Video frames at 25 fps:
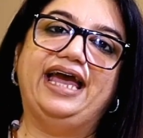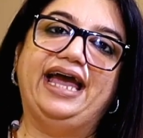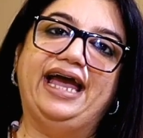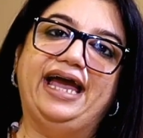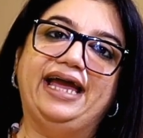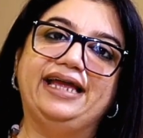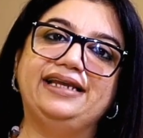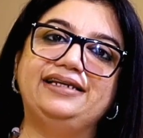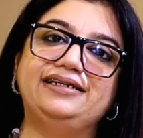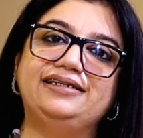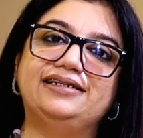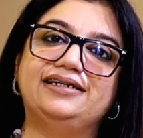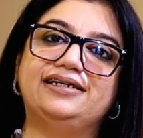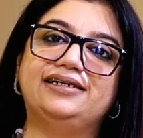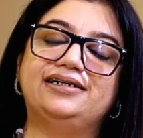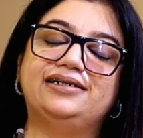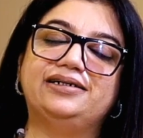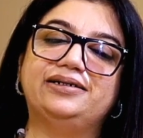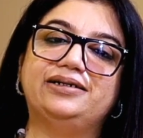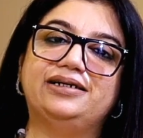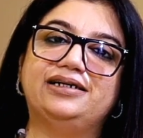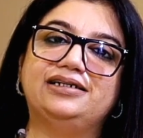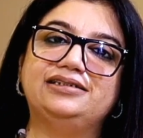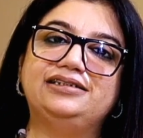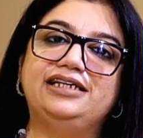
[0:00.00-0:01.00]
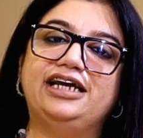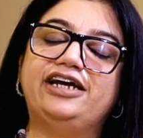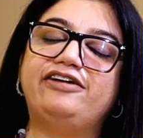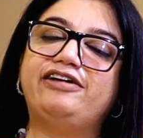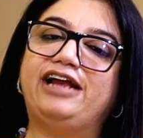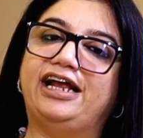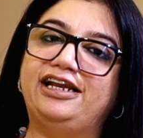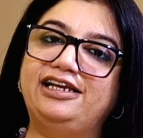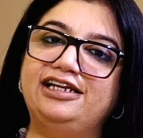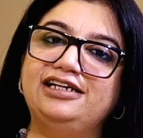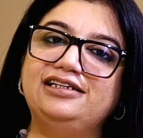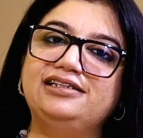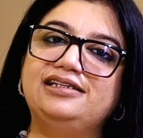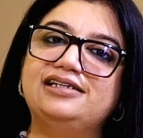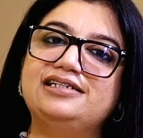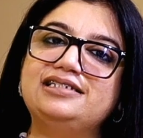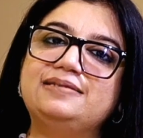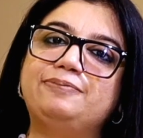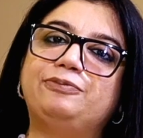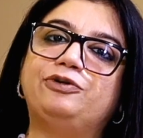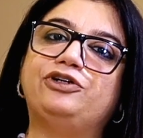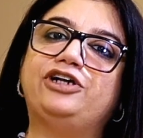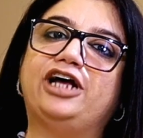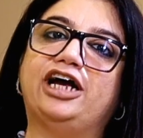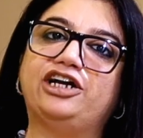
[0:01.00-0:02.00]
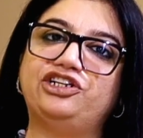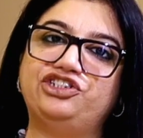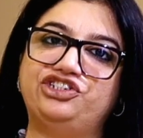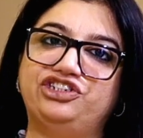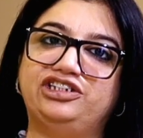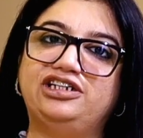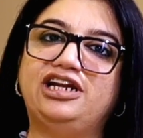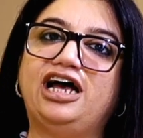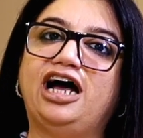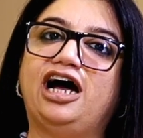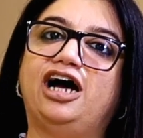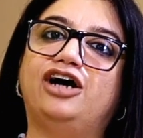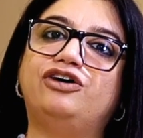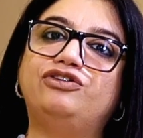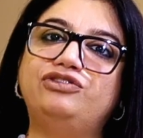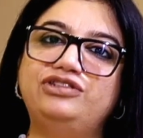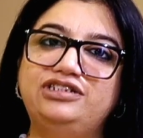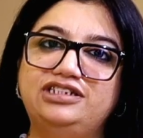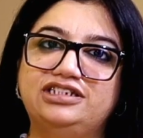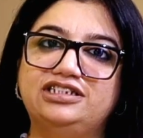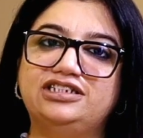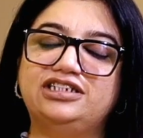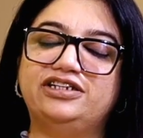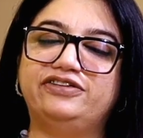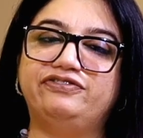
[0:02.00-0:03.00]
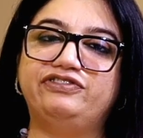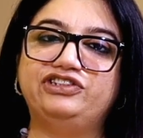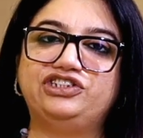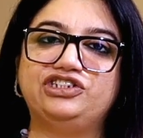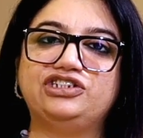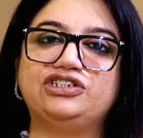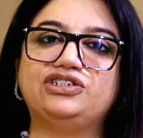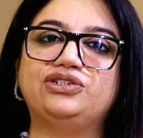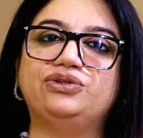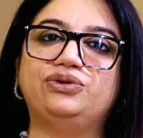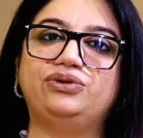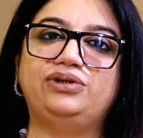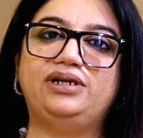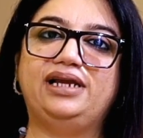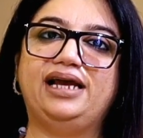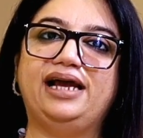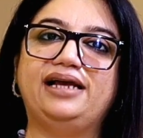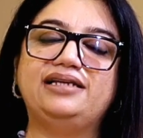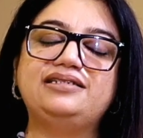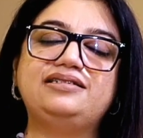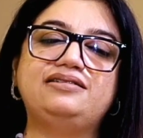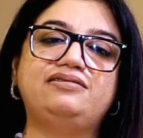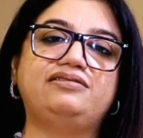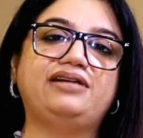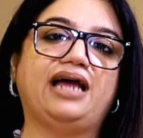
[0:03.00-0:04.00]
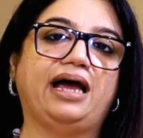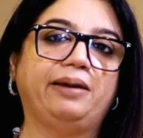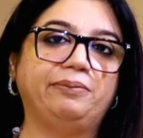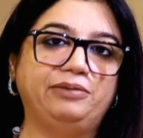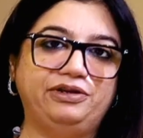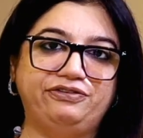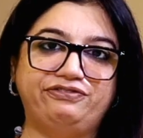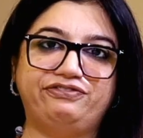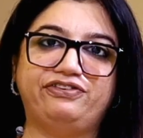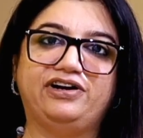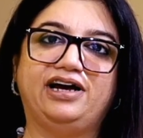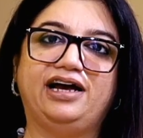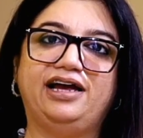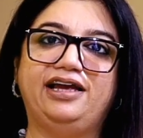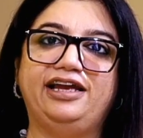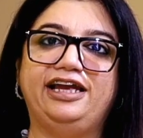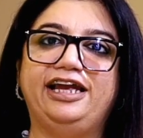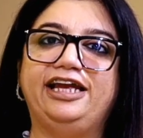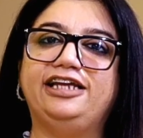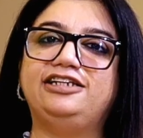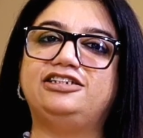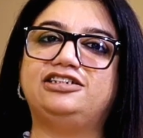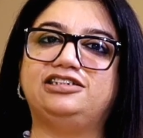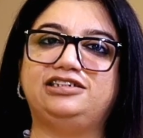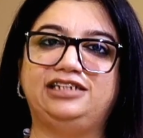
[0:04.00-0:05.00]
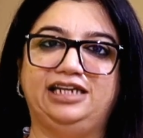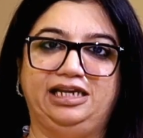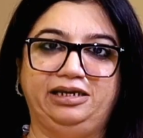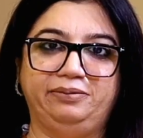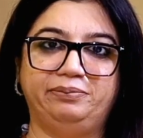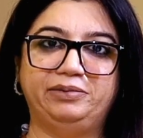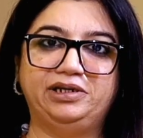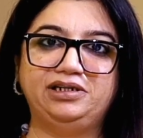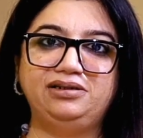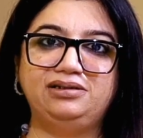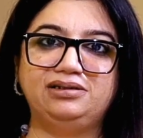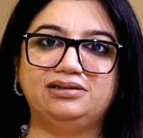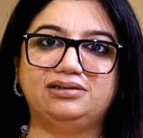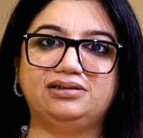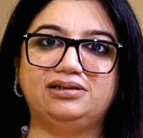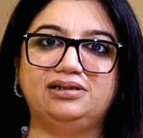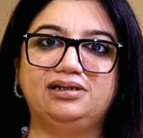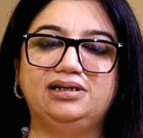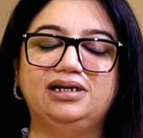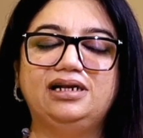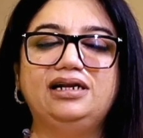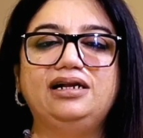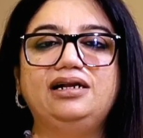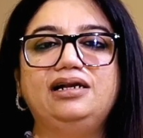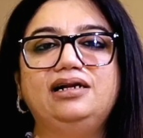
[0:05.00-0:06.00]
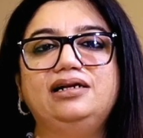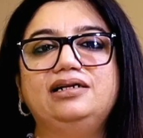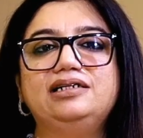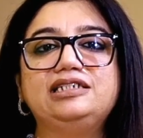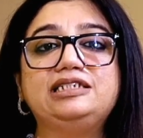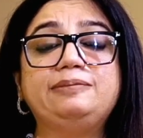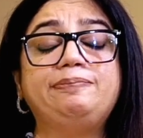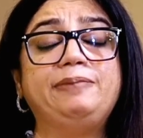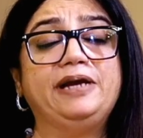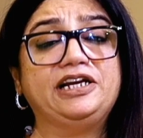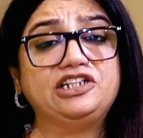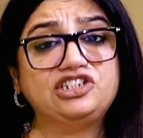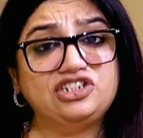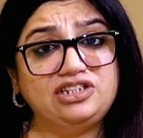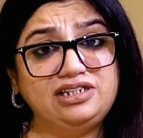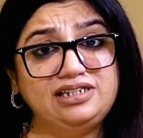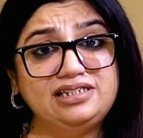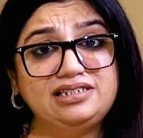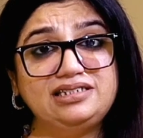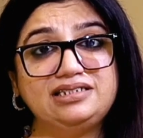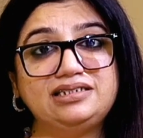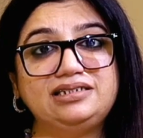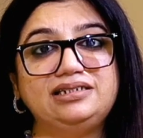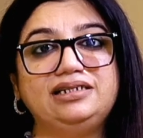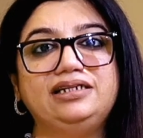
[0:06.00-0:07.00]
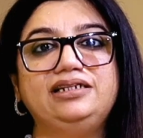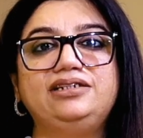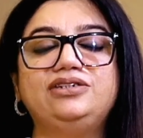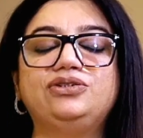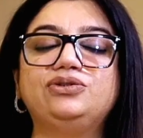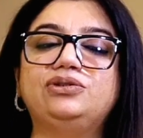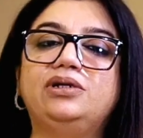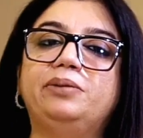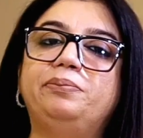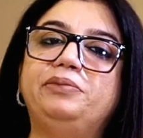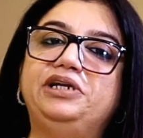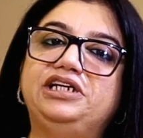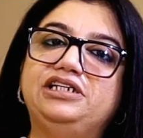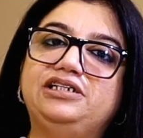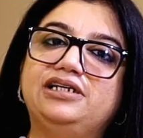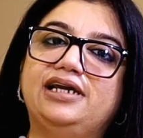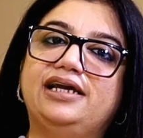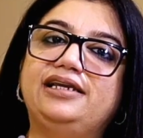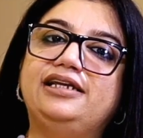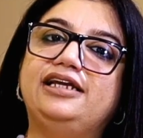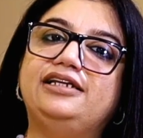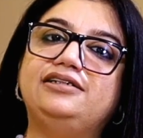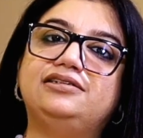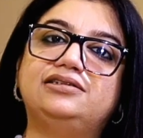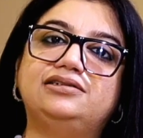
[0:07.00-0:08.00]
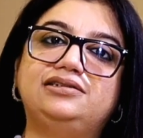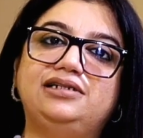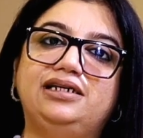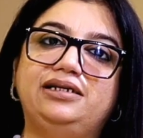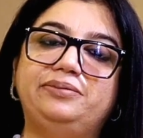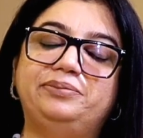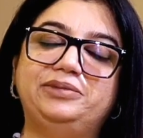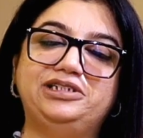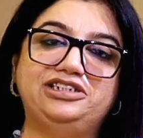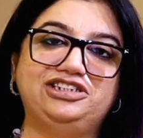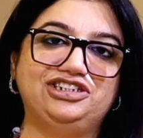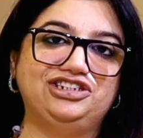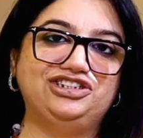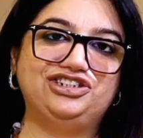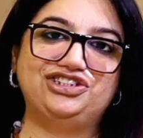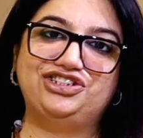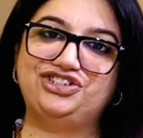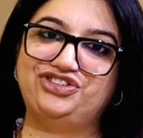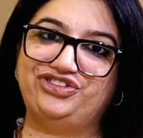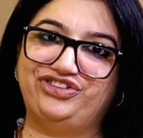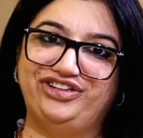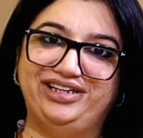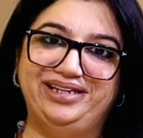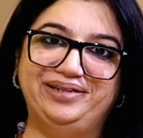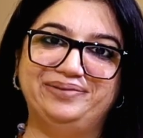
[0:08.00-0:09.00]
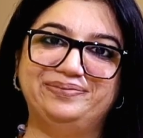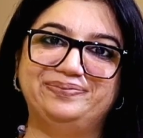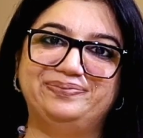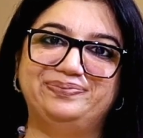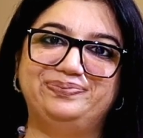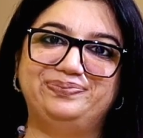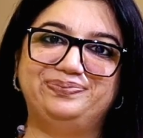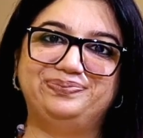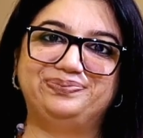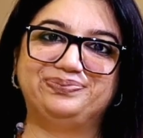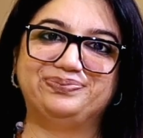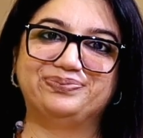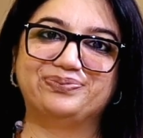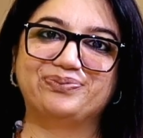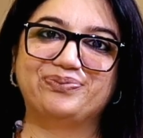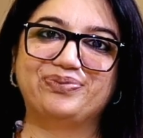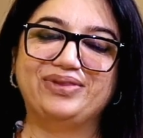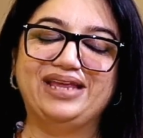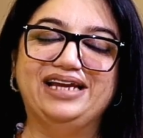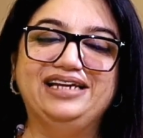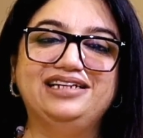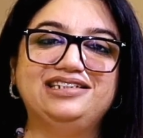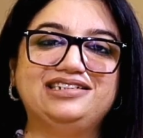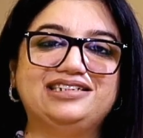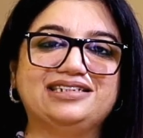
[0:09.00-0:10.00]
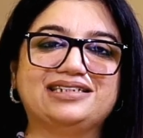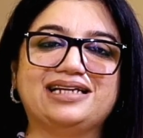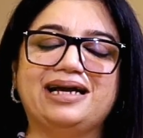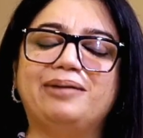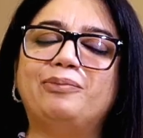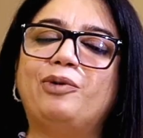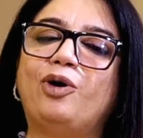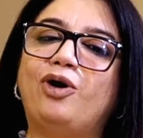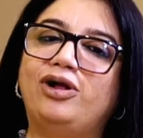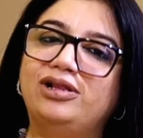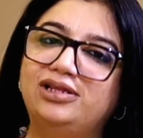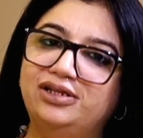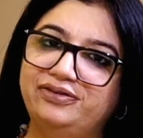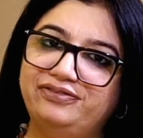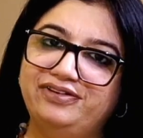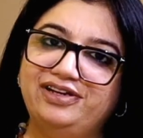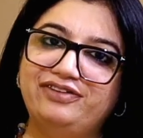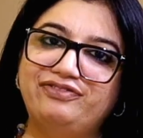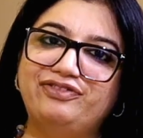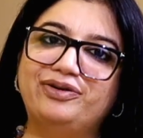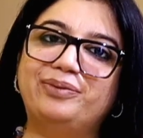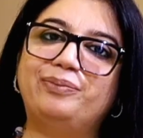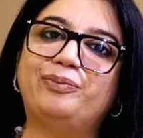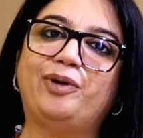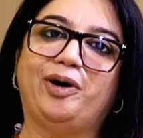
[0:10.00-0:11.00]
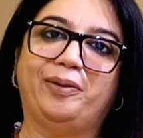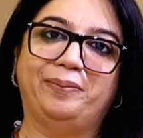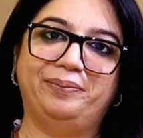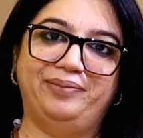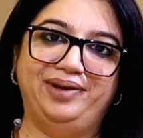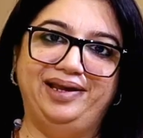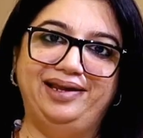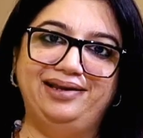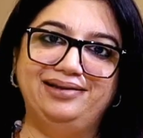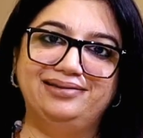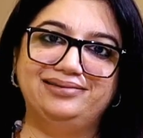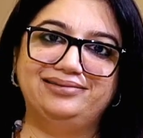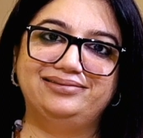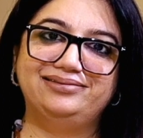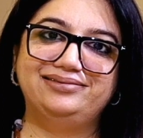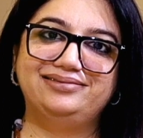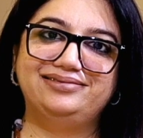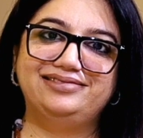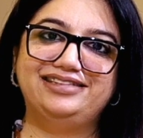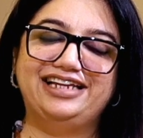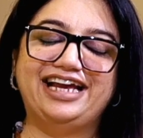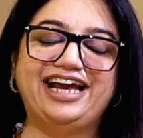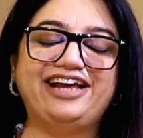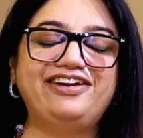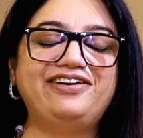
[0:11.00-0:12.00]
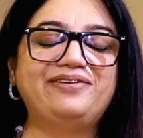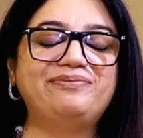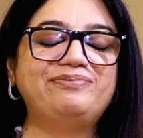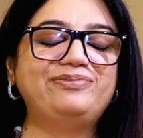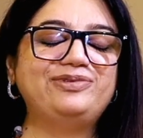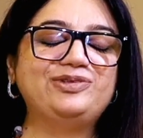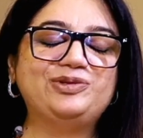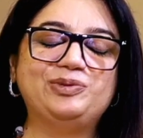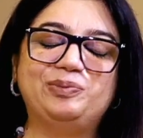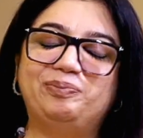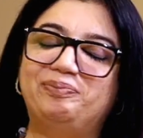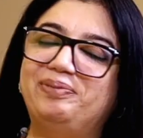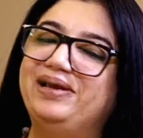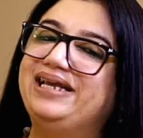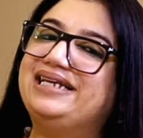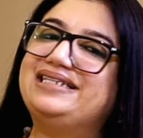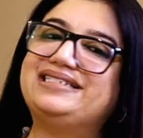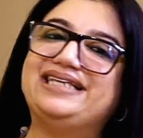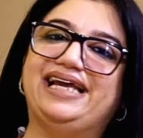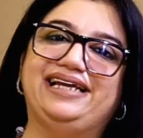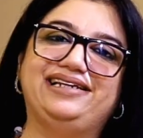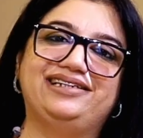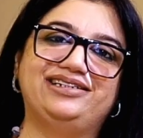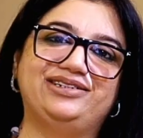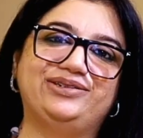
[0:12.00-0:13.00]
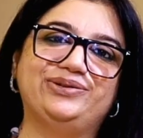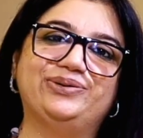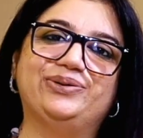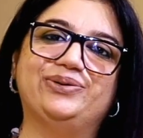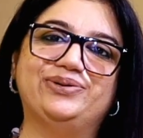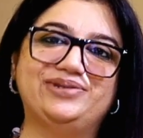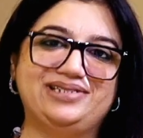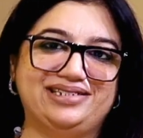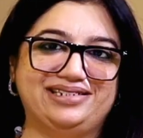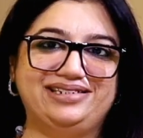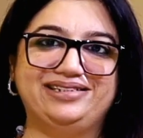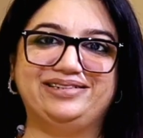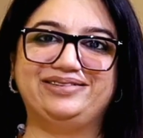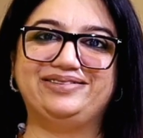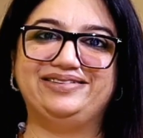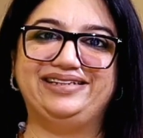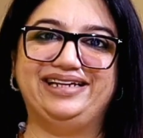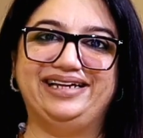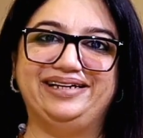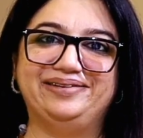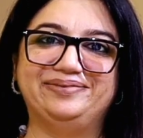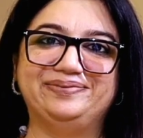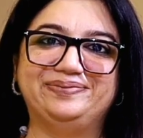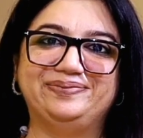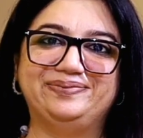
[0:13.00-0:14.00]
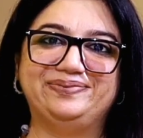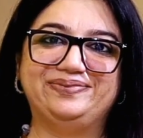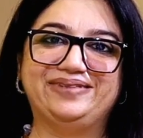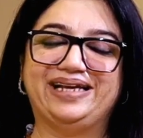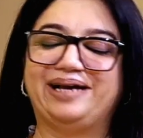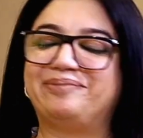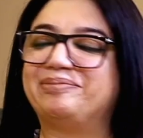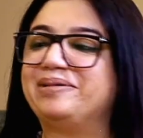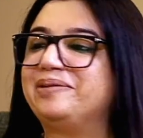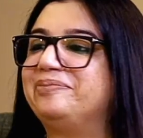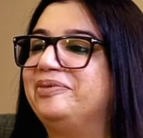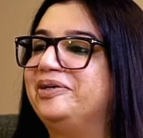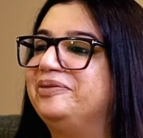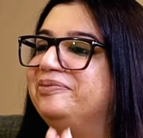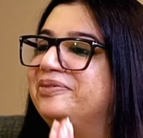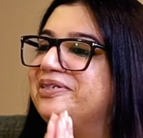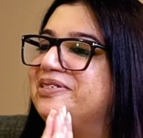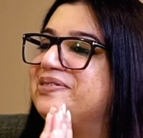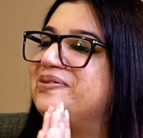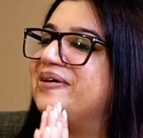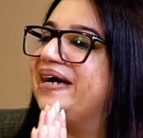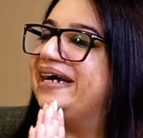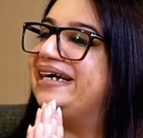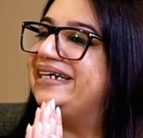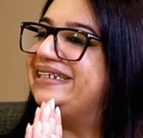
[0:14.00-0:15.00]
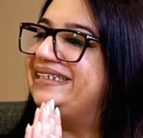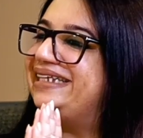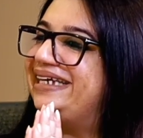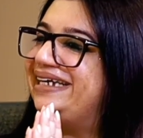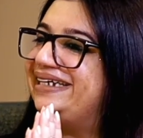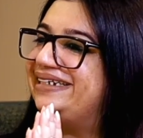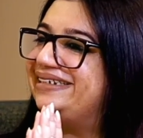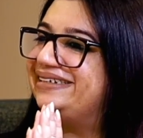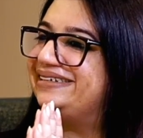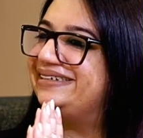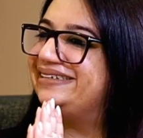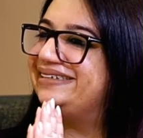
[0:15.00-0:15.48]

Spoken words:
And they are running this production house, which is known as RamiiPhy Entertainment, specialist into the media and entertainment industry. She's come all the way from Bombay, and I'm super excited to host her today. Aapka bahut bahut swagat hai.